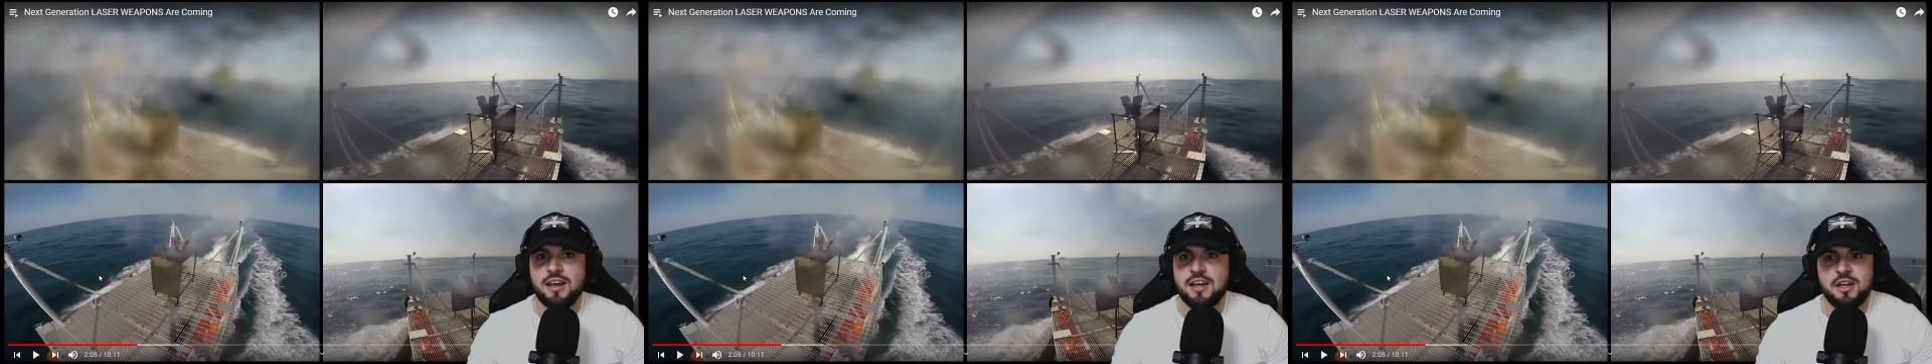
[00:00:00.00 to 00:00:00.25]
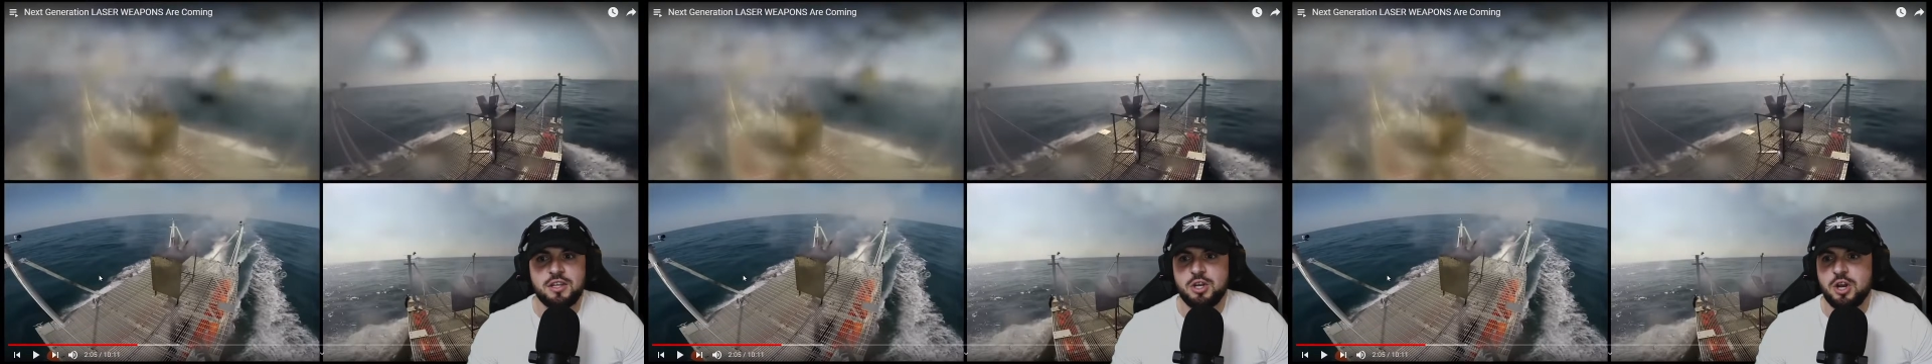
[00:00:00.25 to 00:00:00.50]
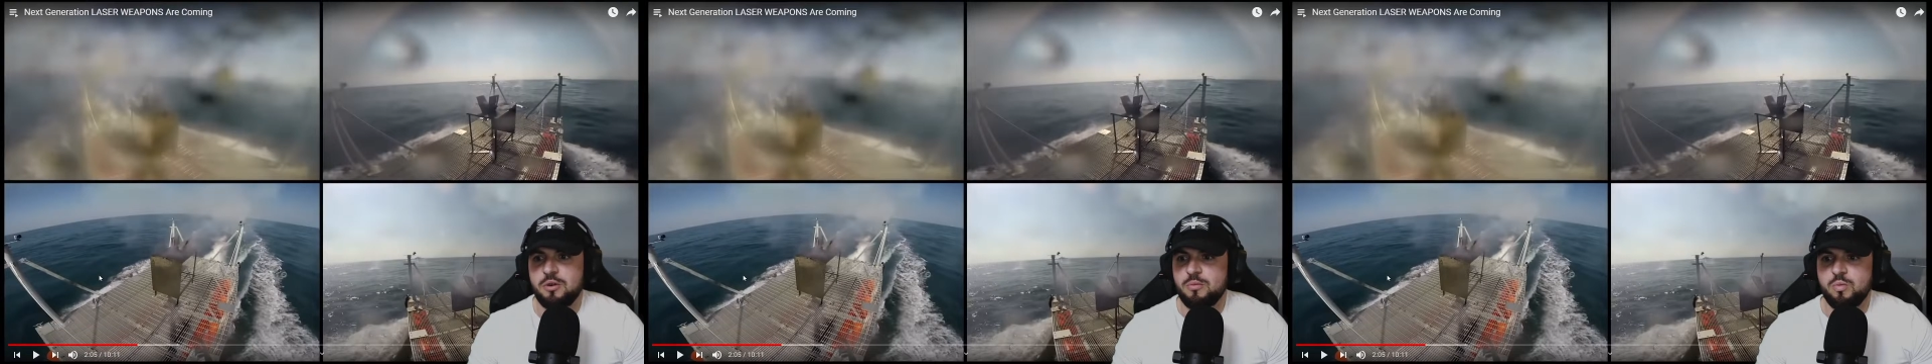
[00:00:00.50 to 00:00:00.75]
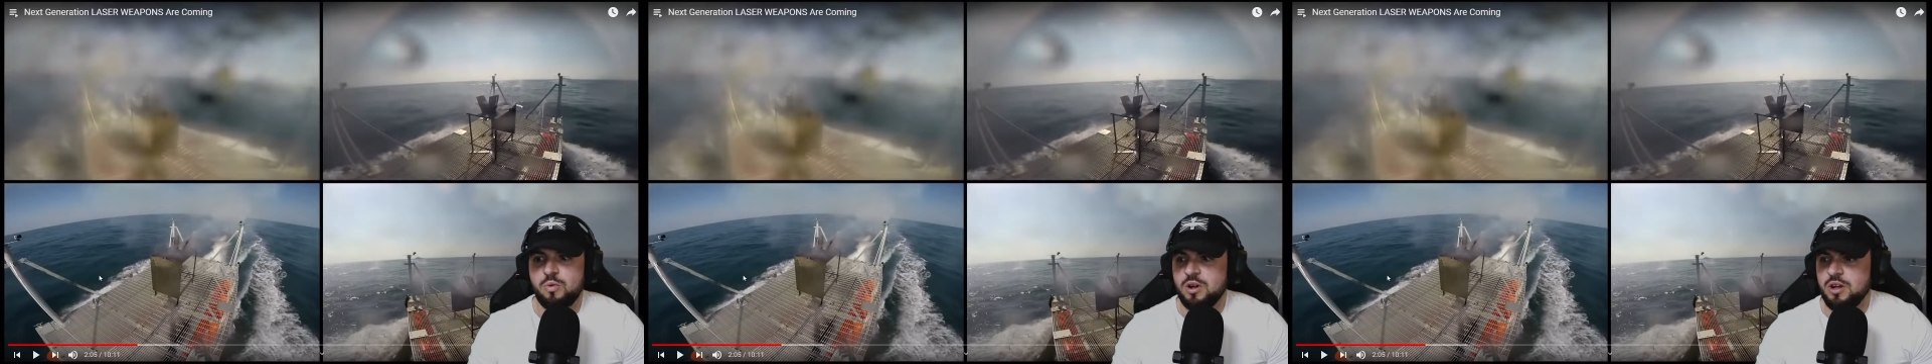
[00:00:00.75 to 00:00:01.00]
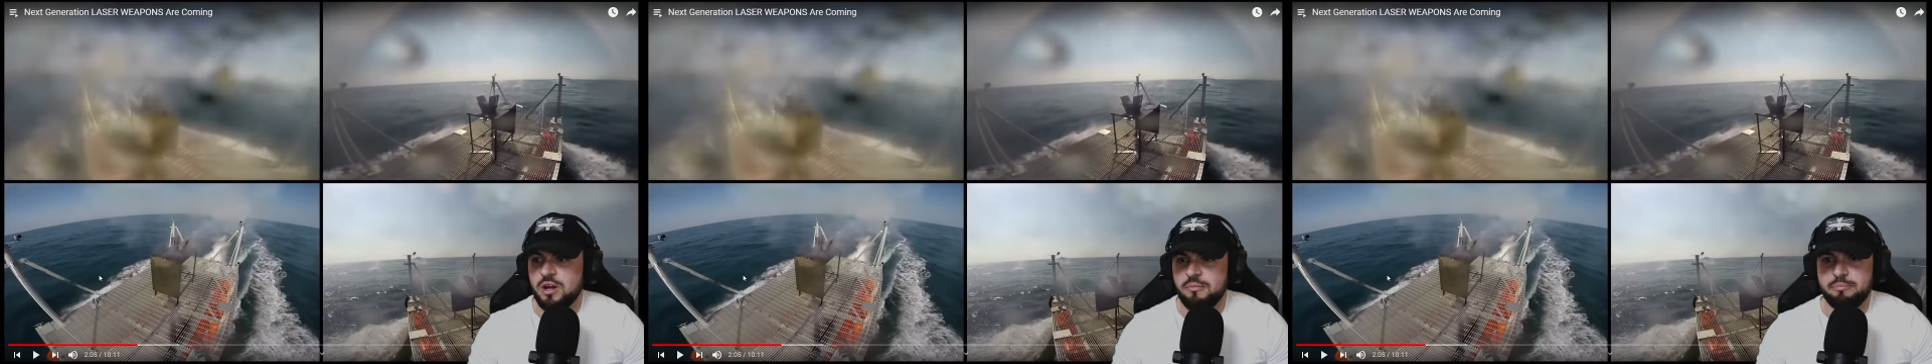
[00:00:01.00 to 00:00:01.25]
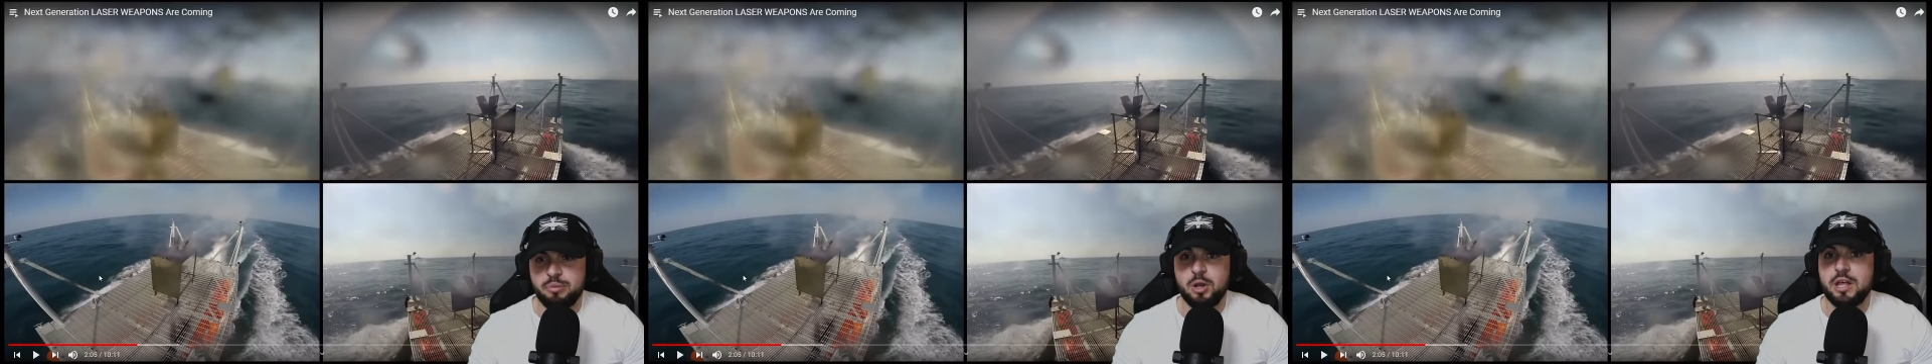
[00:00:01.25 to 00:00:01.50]
you know,
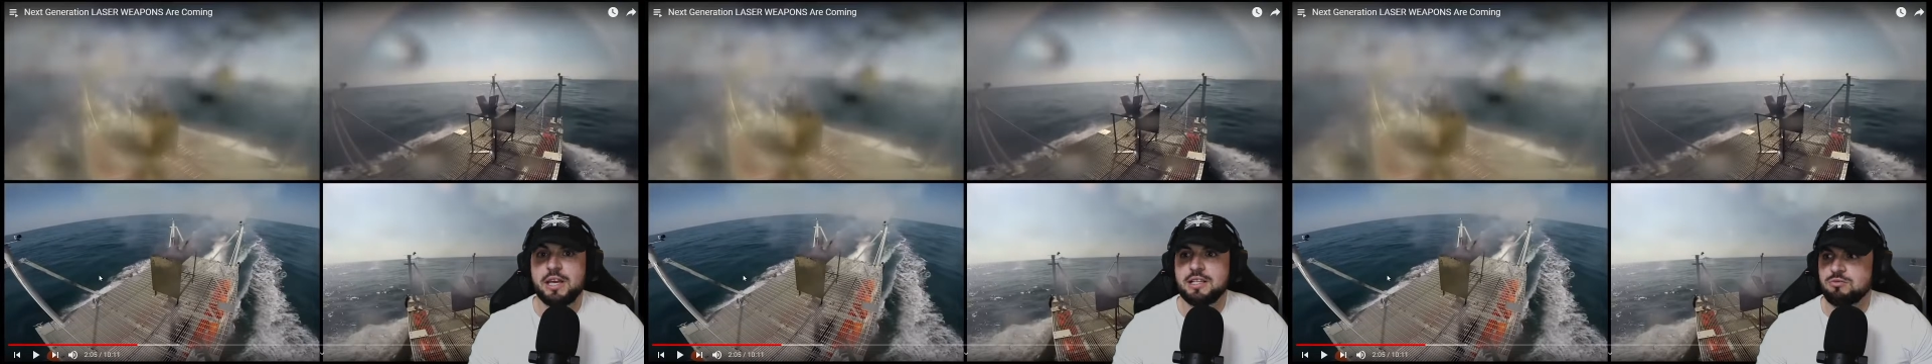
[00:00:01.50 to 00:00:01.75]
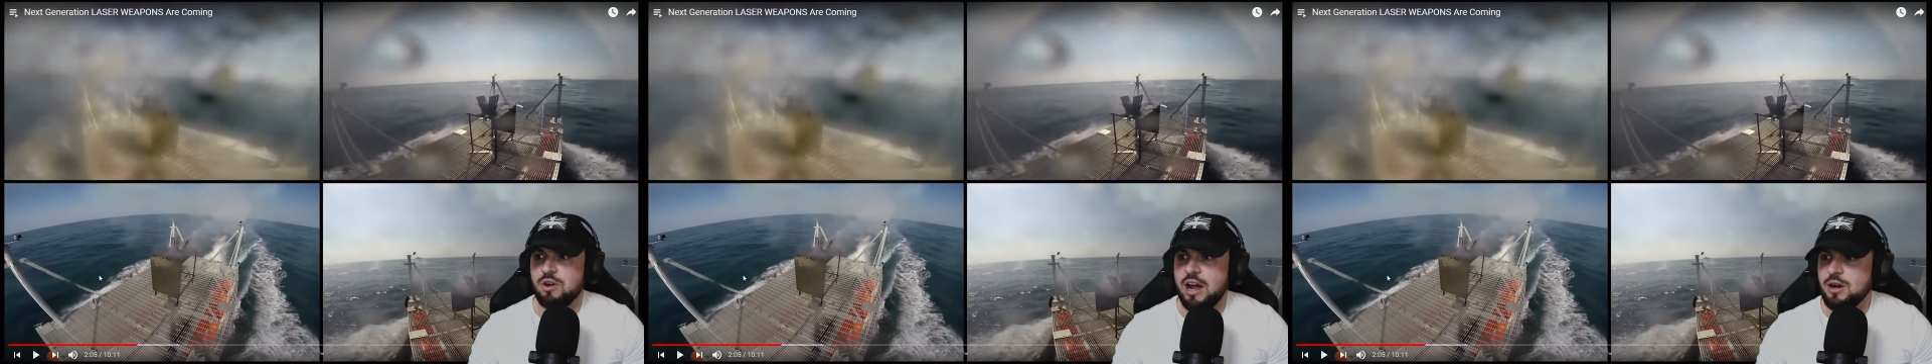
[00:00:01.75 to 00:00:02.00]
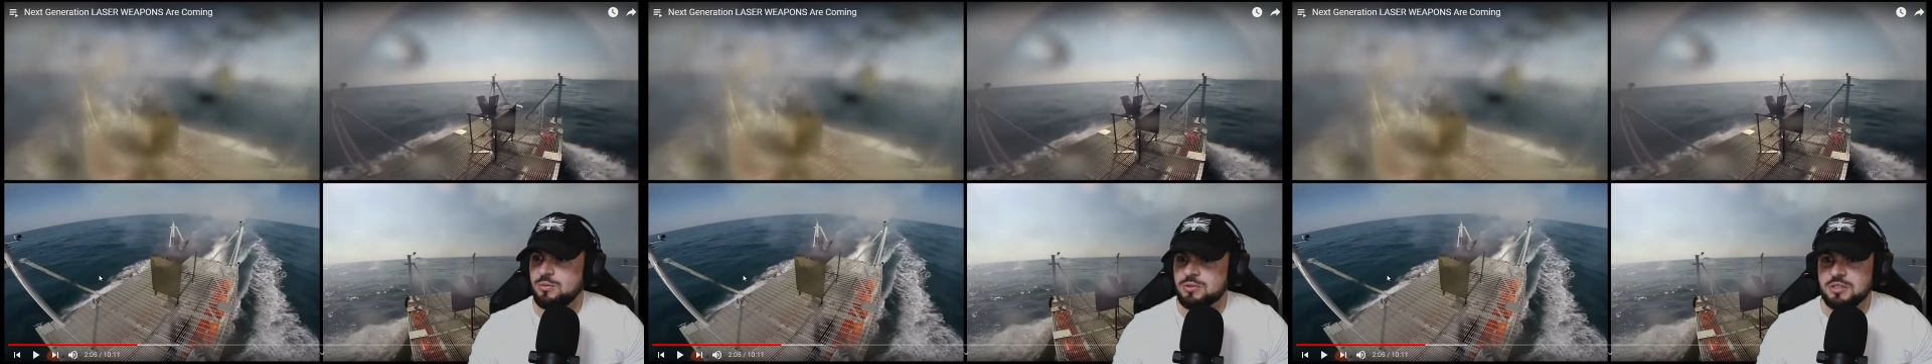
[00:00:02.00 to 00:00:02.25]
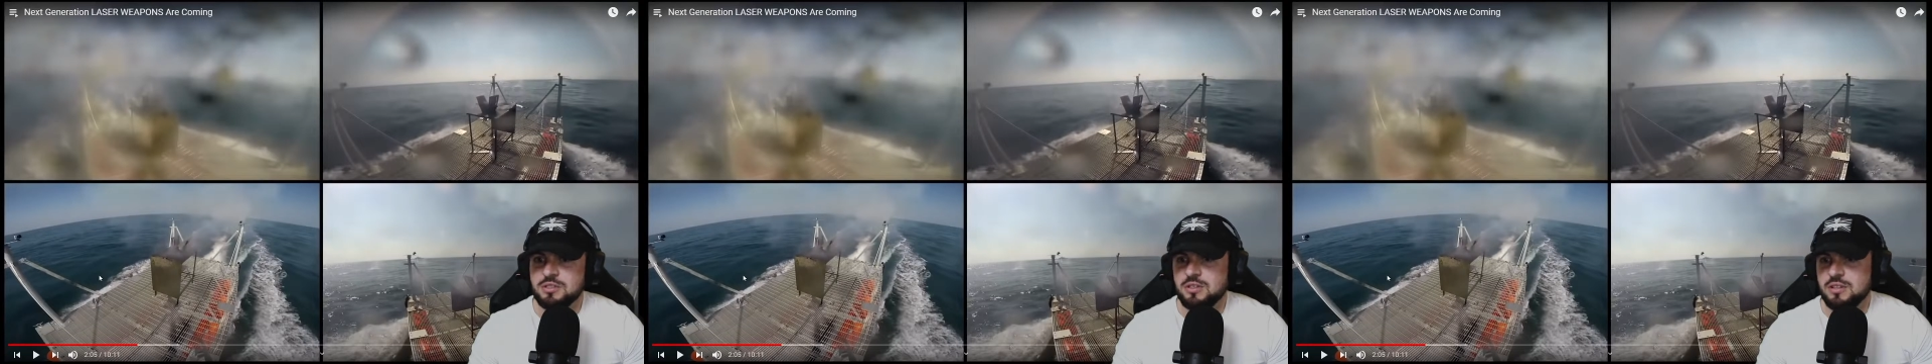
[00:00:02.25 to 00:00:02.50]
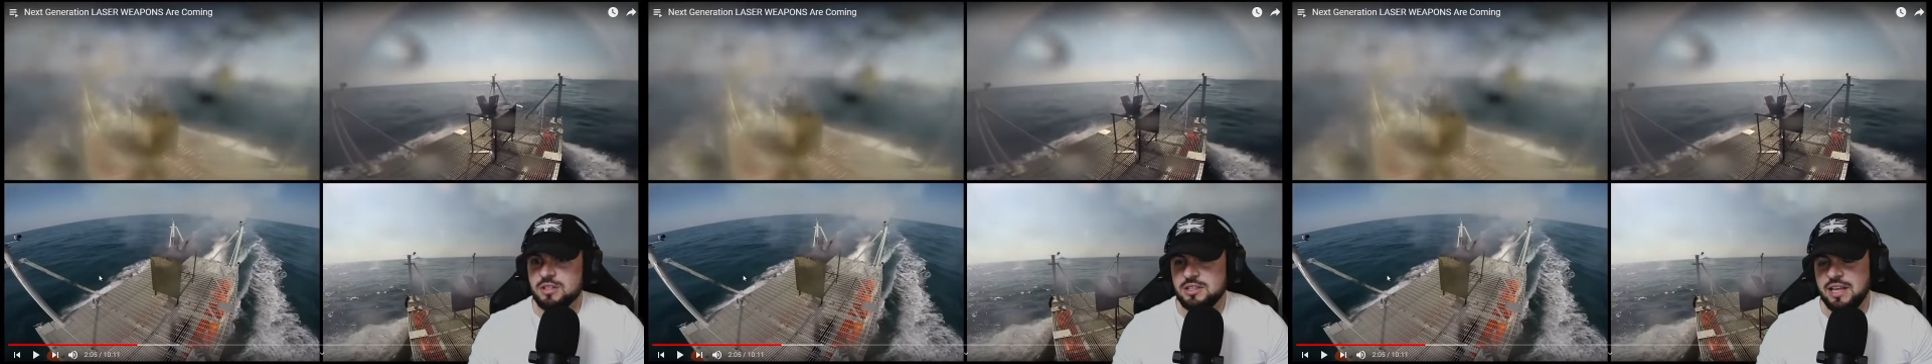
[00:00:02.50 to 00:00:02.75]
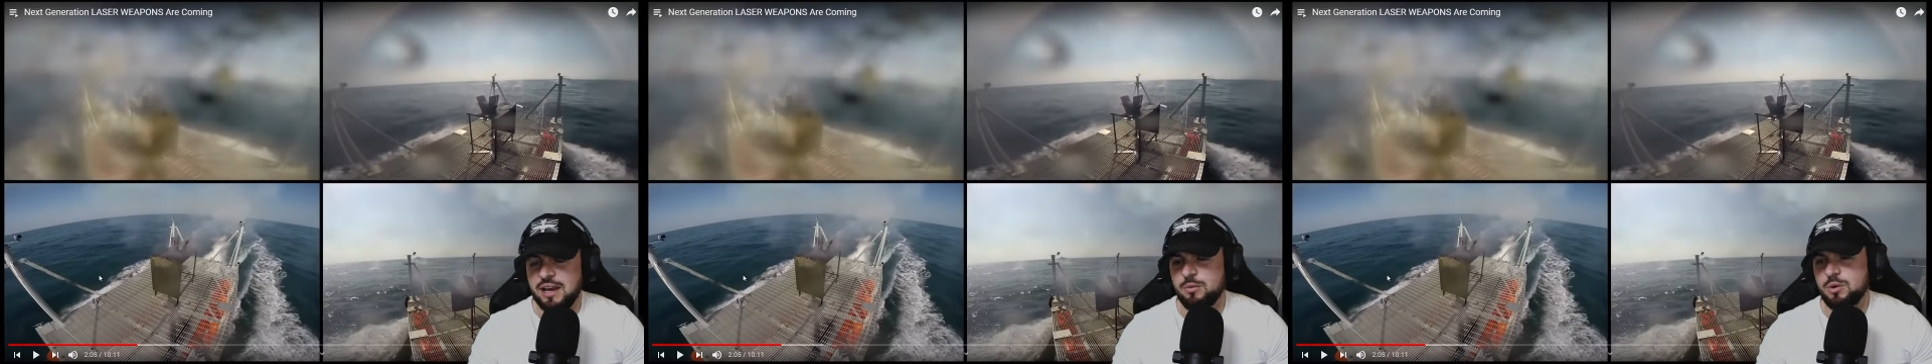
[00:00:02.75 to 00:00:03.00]
bullets, rounds,
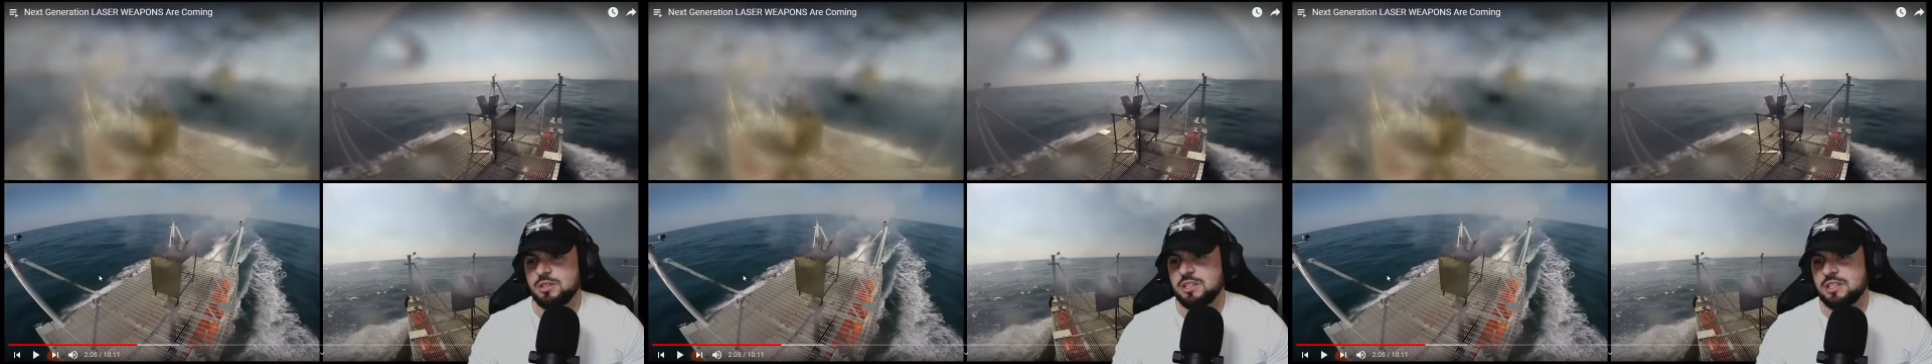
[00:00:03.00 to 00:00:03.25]
that would,